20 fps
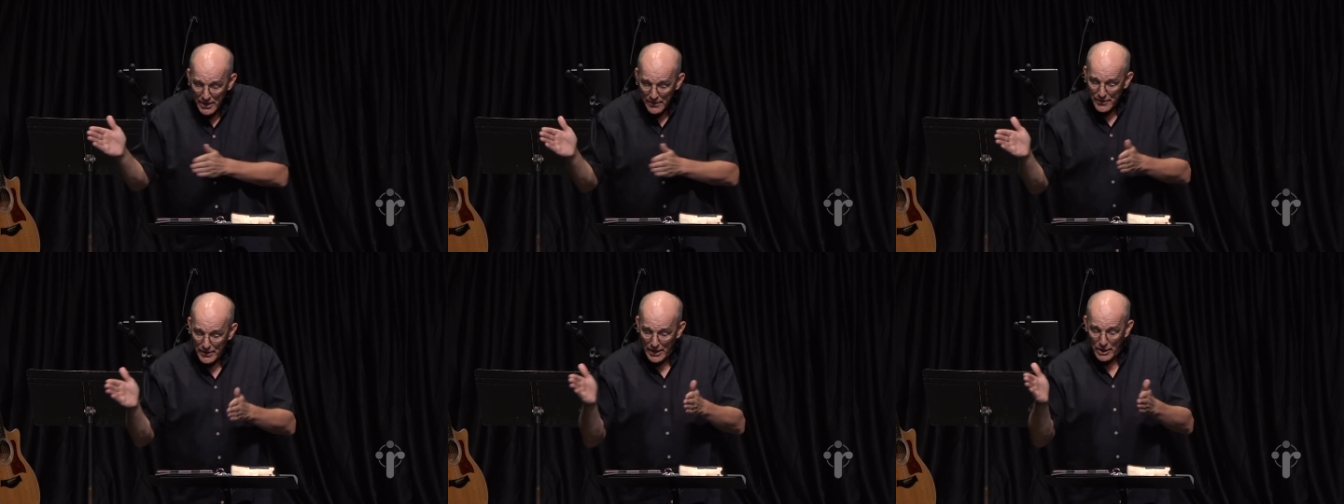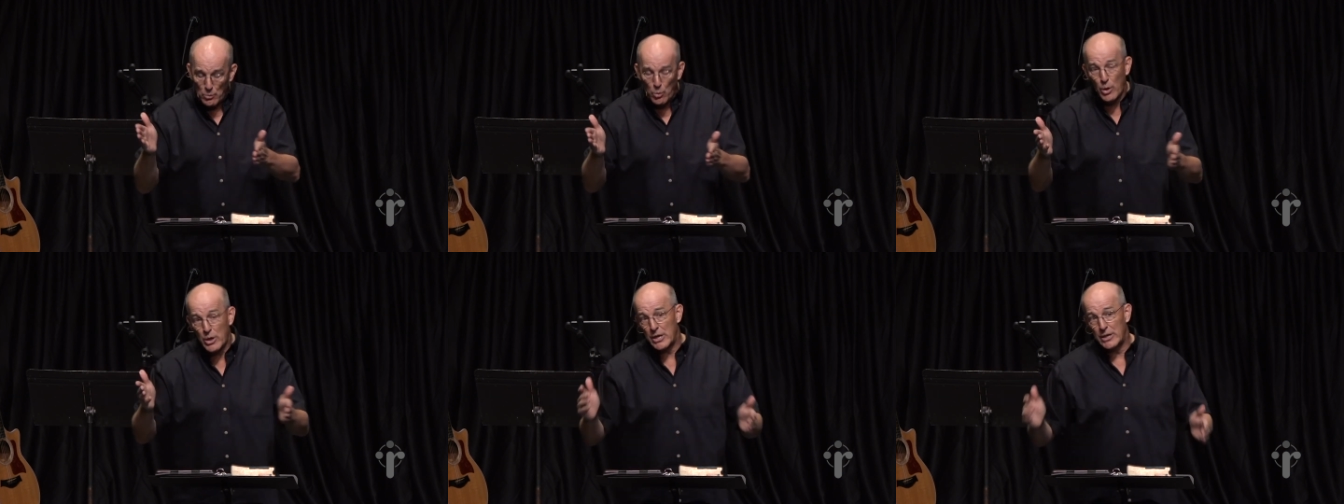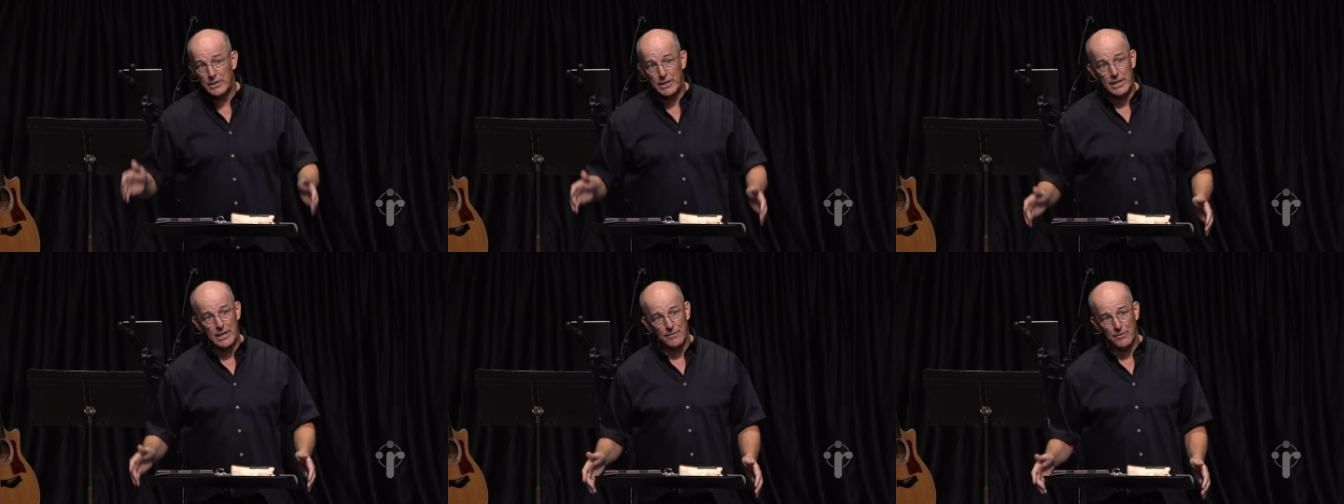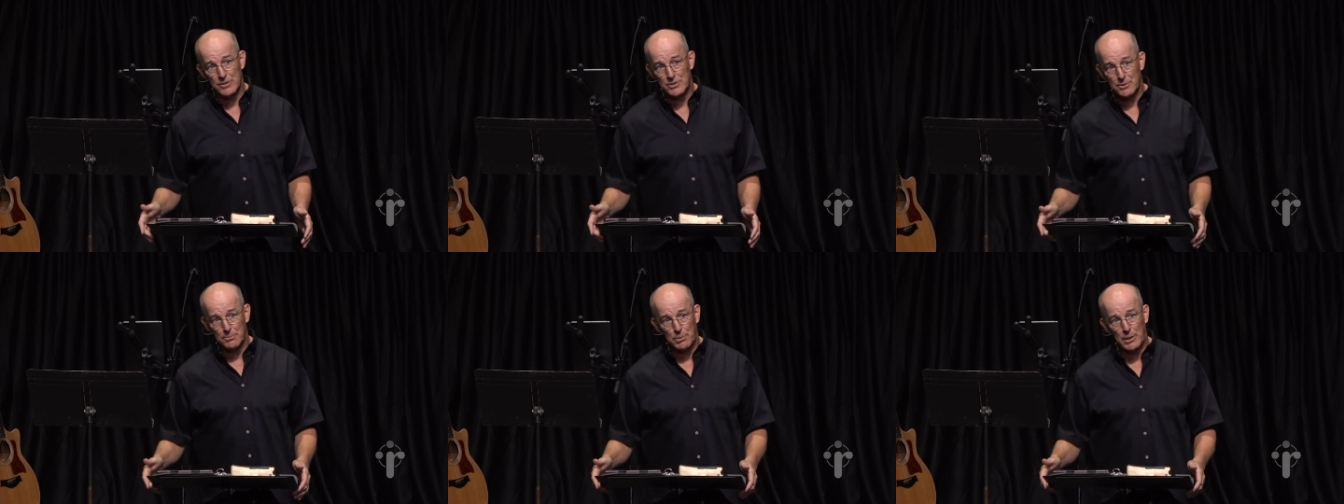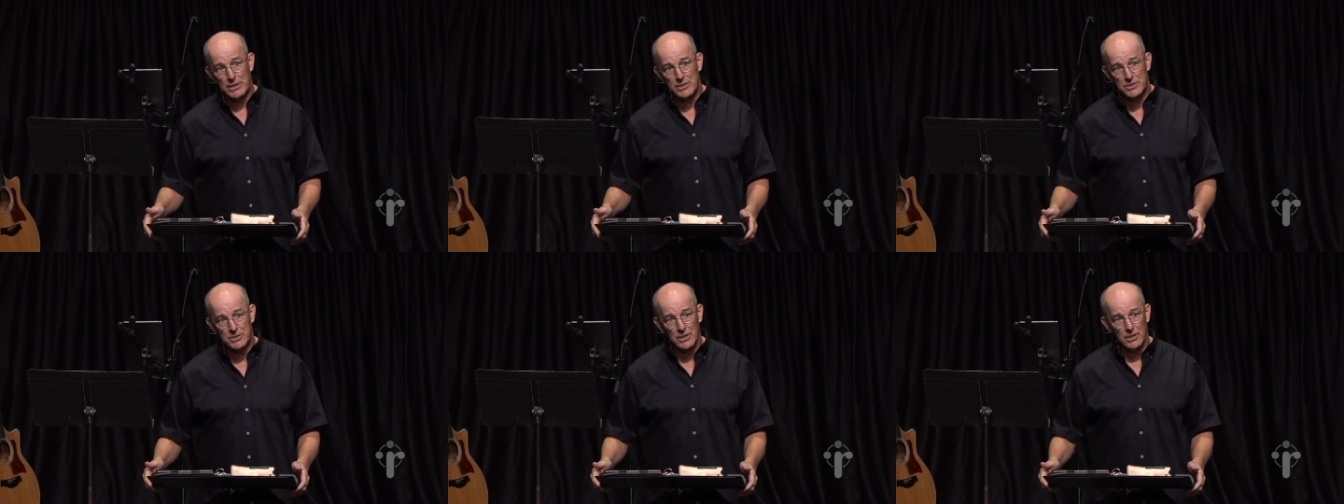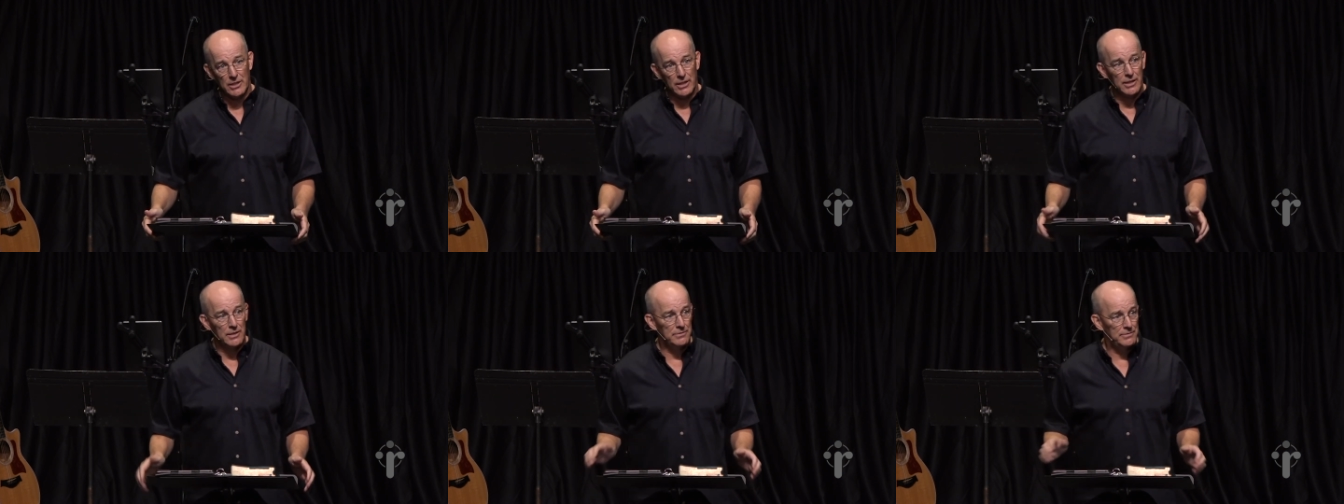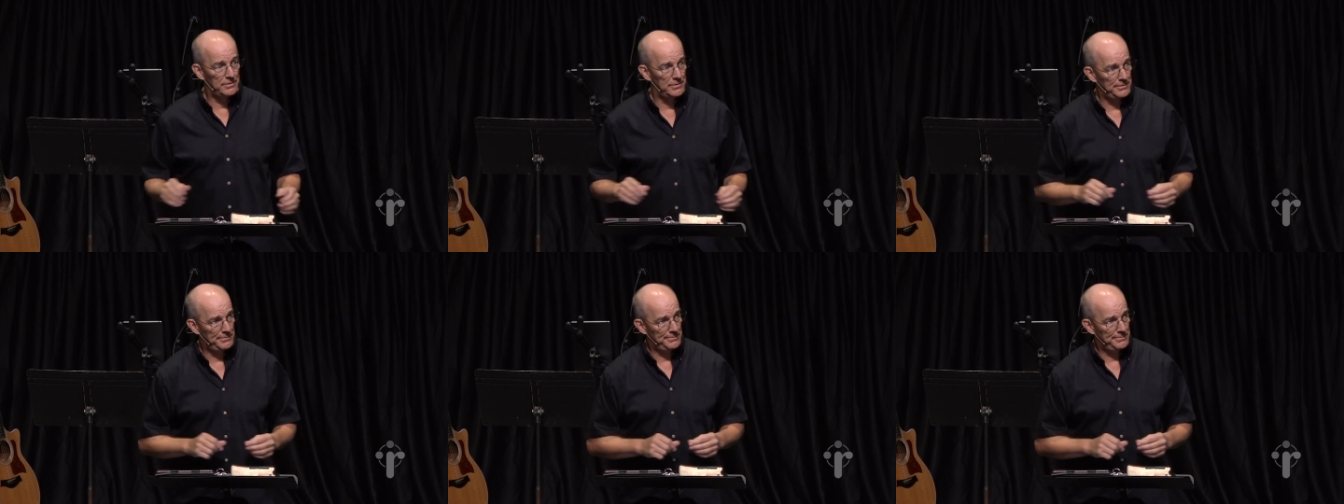that he wanted to give us a place to live.